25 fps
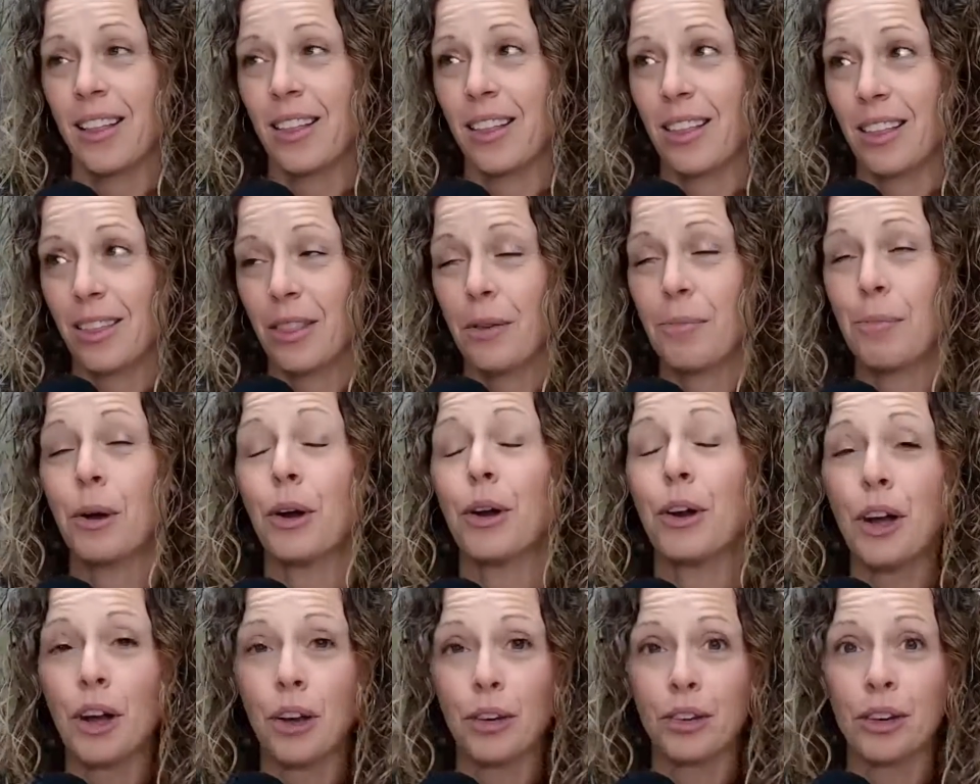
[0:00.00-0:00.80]
The
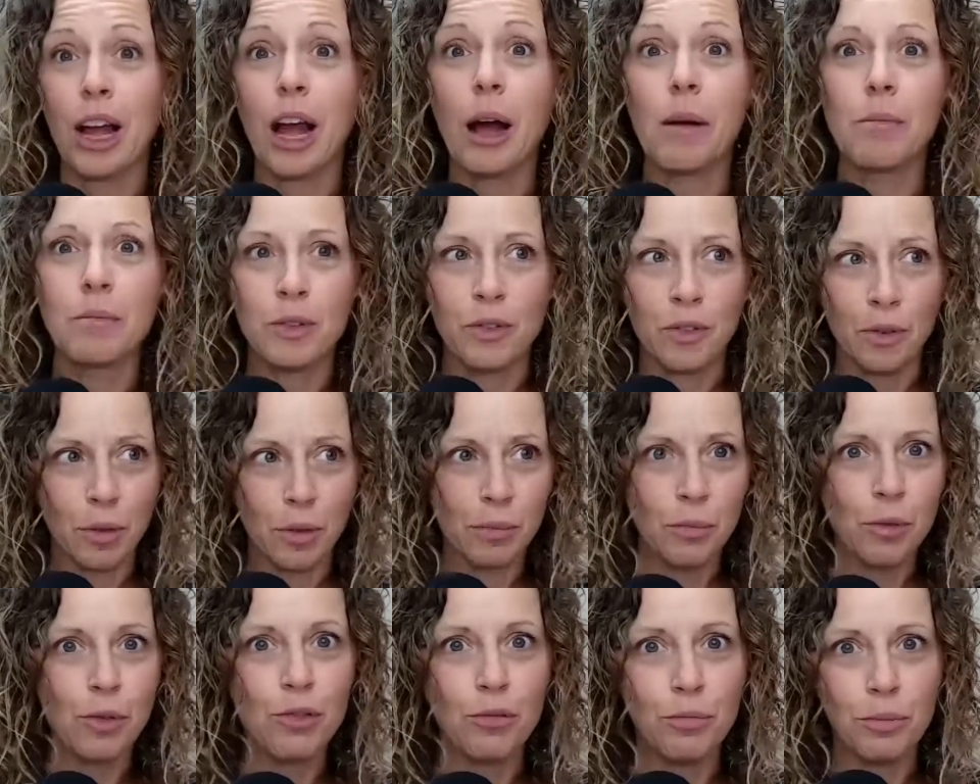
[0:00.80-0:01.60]
burnout comes from the
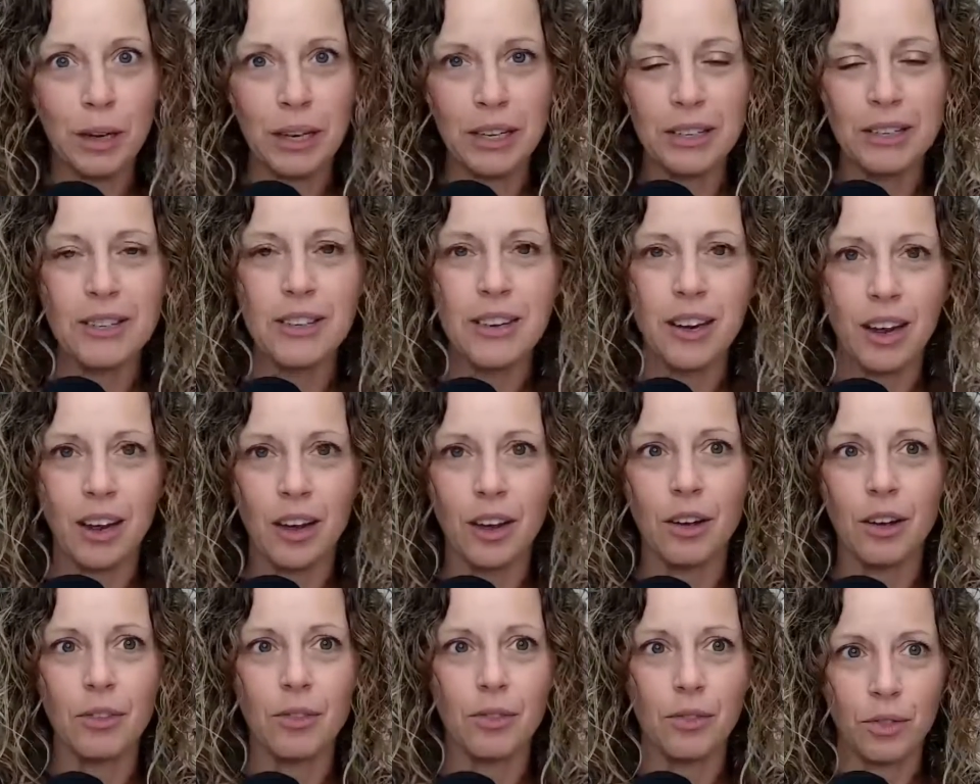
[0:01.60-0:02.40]
movement
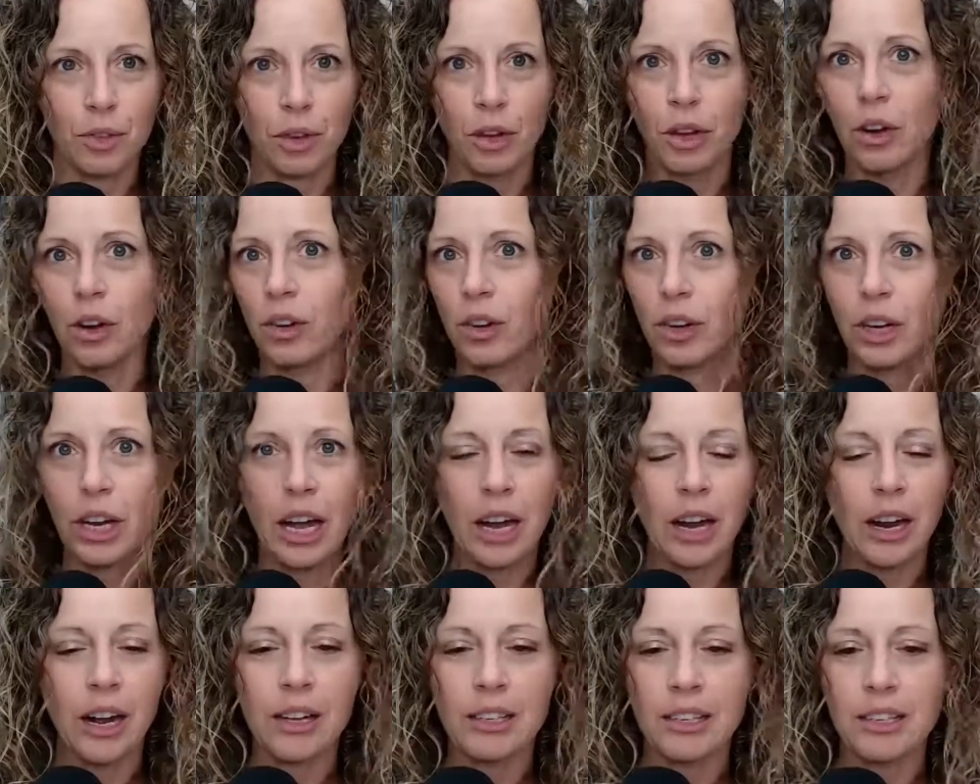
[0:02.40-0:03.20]
of, you know, you got
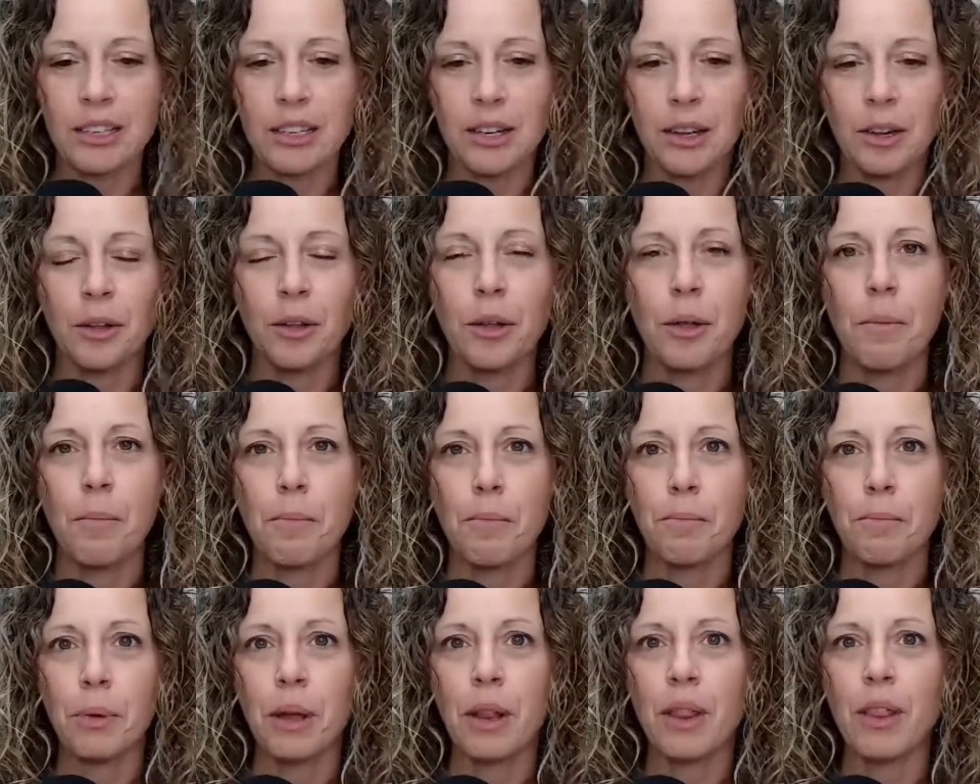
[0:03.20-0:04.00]
to hustle,
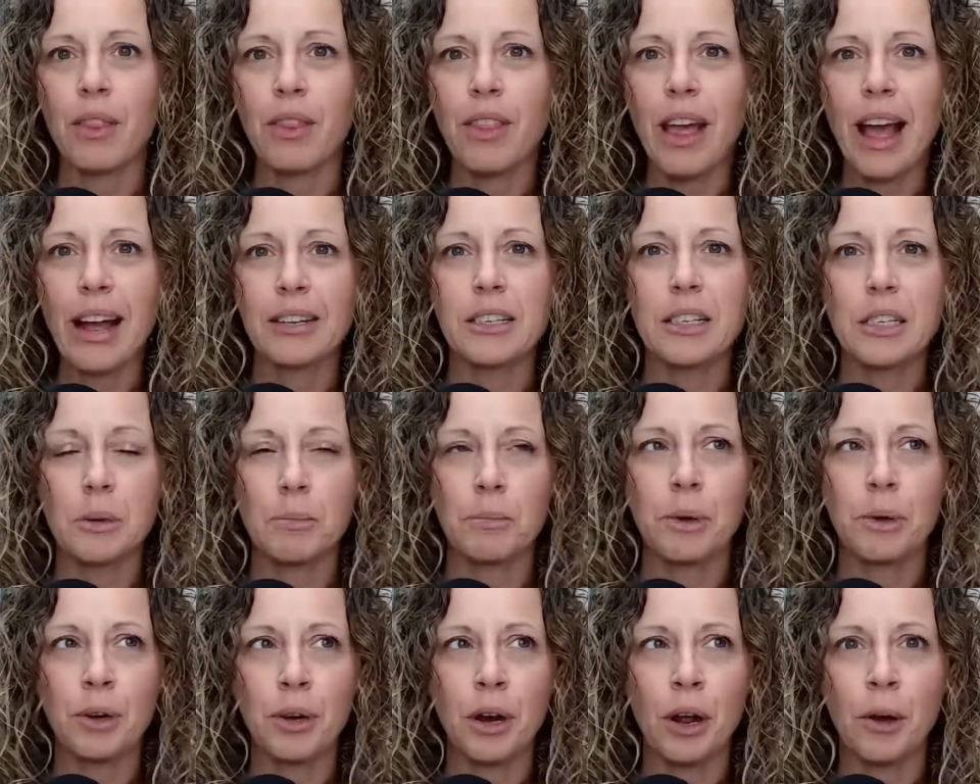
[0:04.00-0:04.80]
but that's the
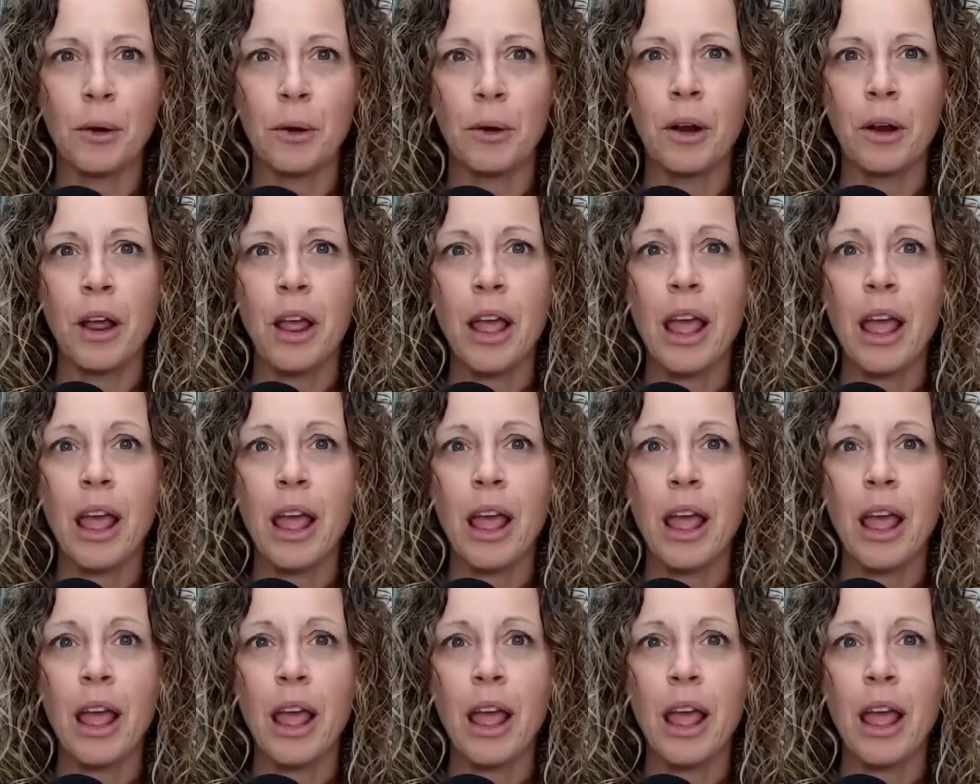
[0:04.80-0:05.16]
burnout.